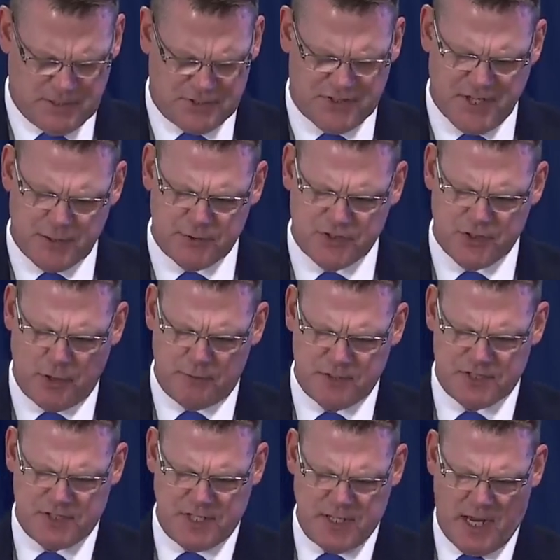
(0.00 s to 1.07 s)
The Secret
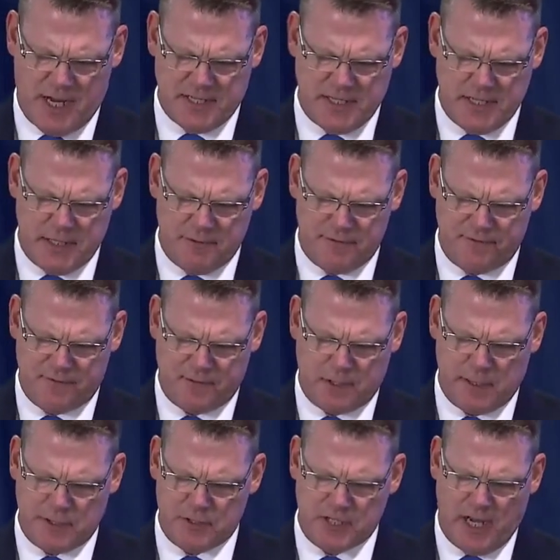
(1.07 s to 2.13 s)
Service did not give
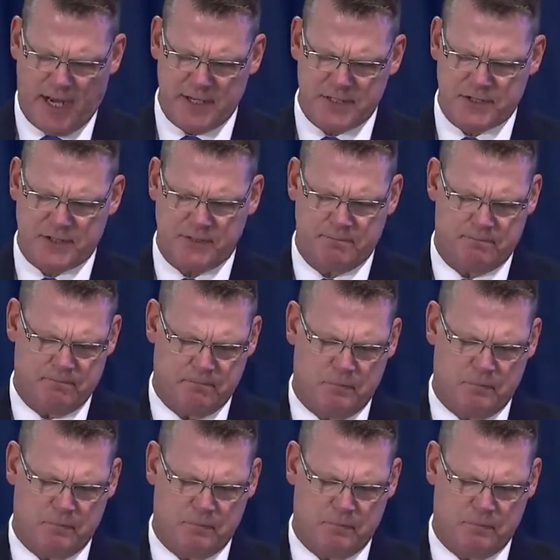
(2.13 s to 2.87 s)
clear guidance